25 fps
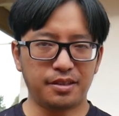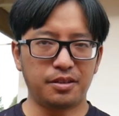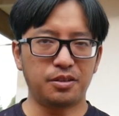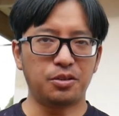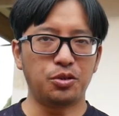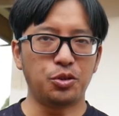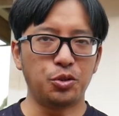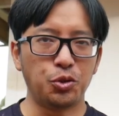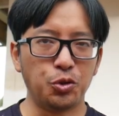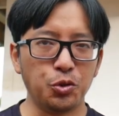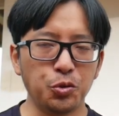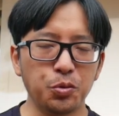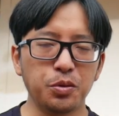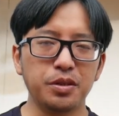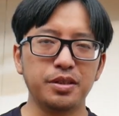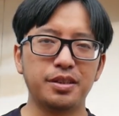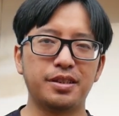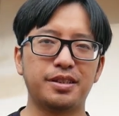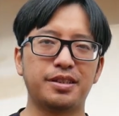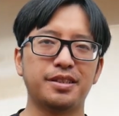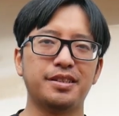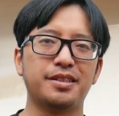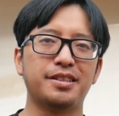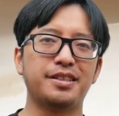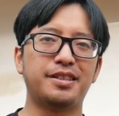the
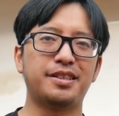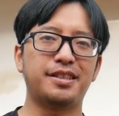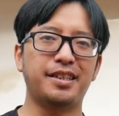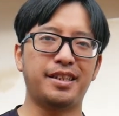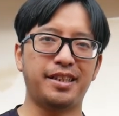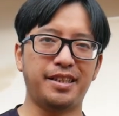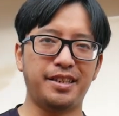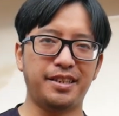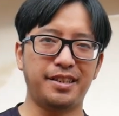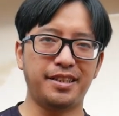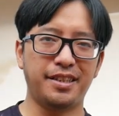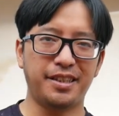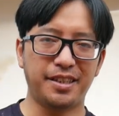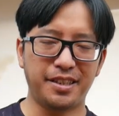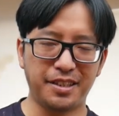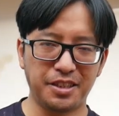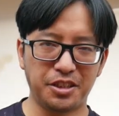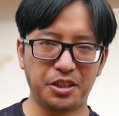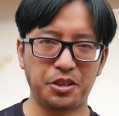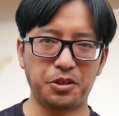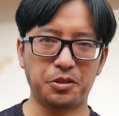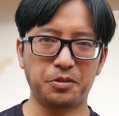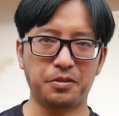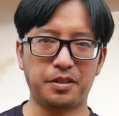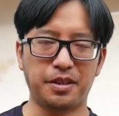nuances in
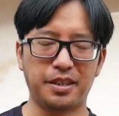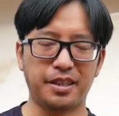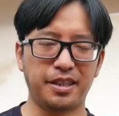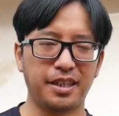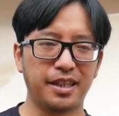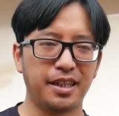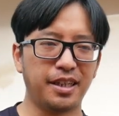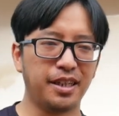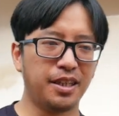history.